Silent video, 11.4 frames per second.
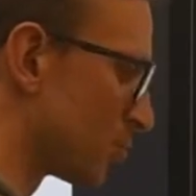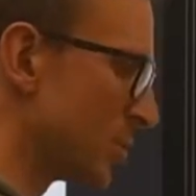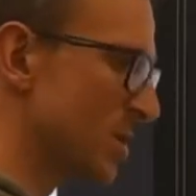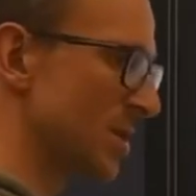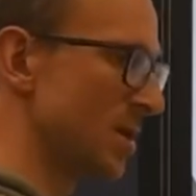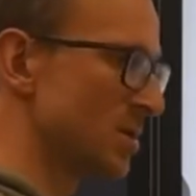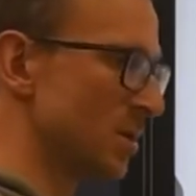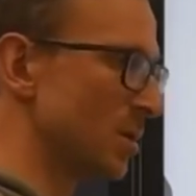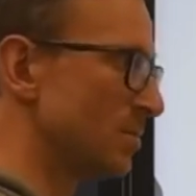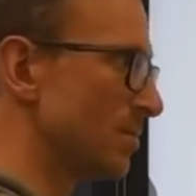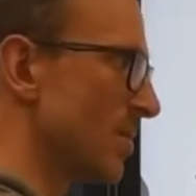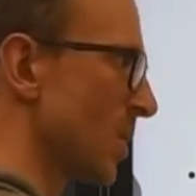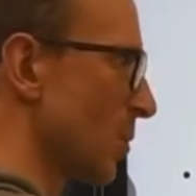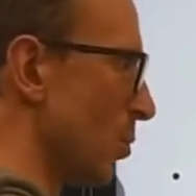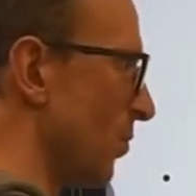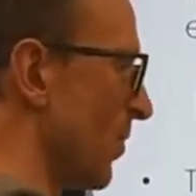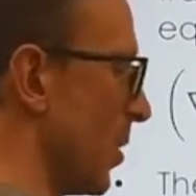tensor of
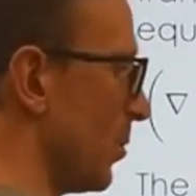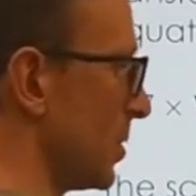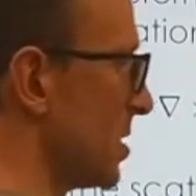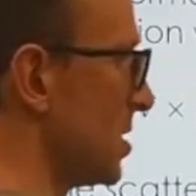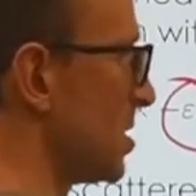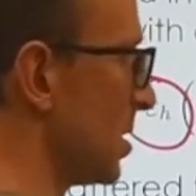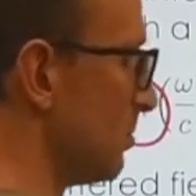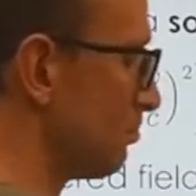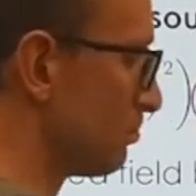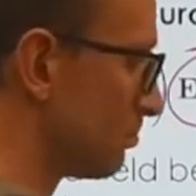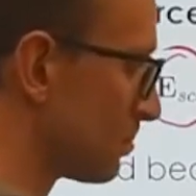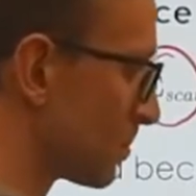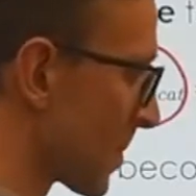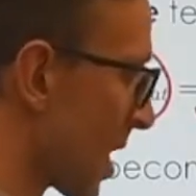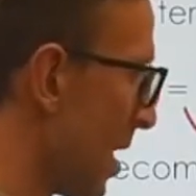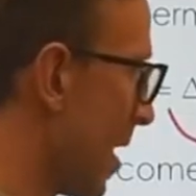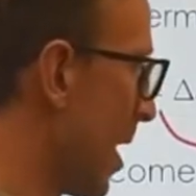our system.
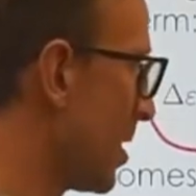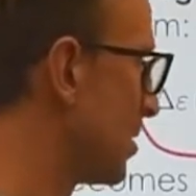And in this